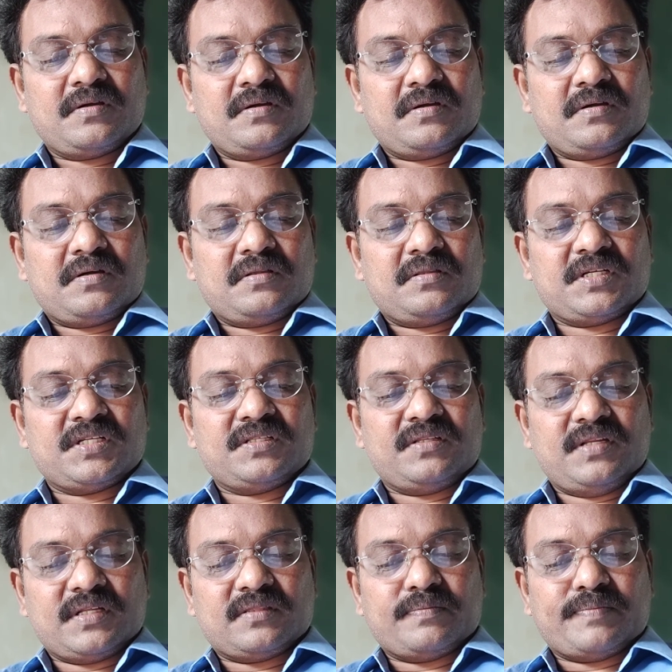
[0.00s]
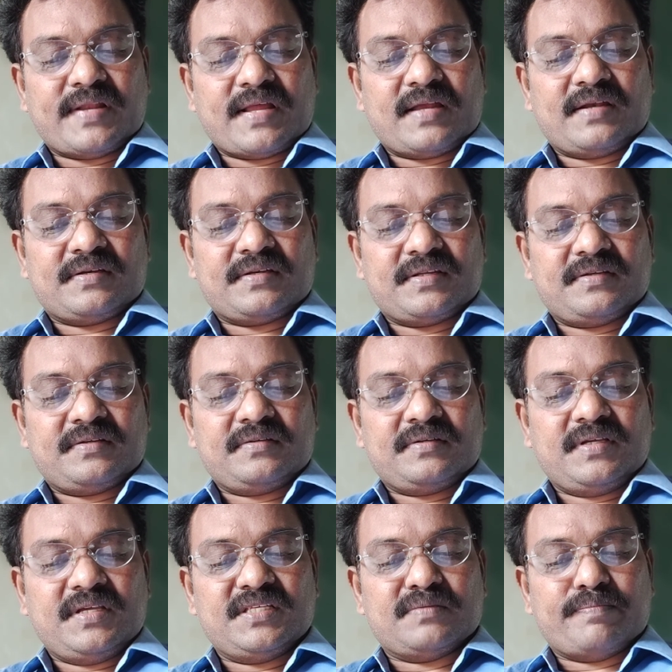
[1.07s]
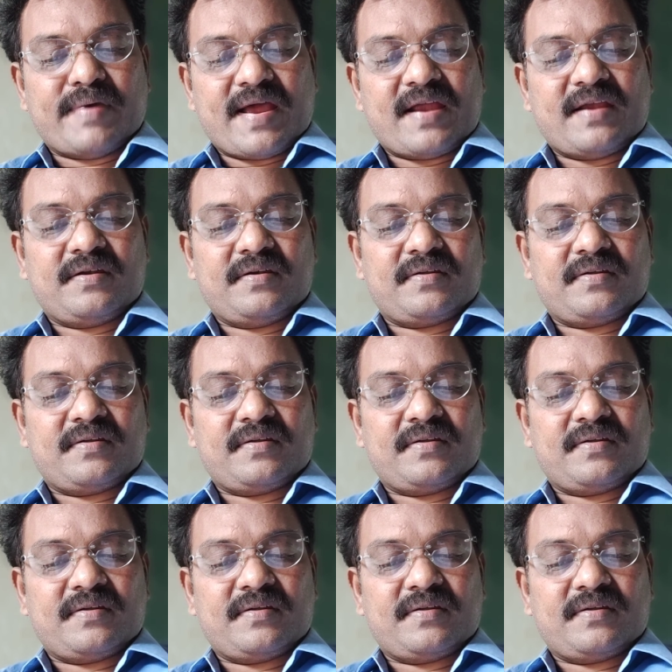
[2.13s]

that is death penalty, is banned.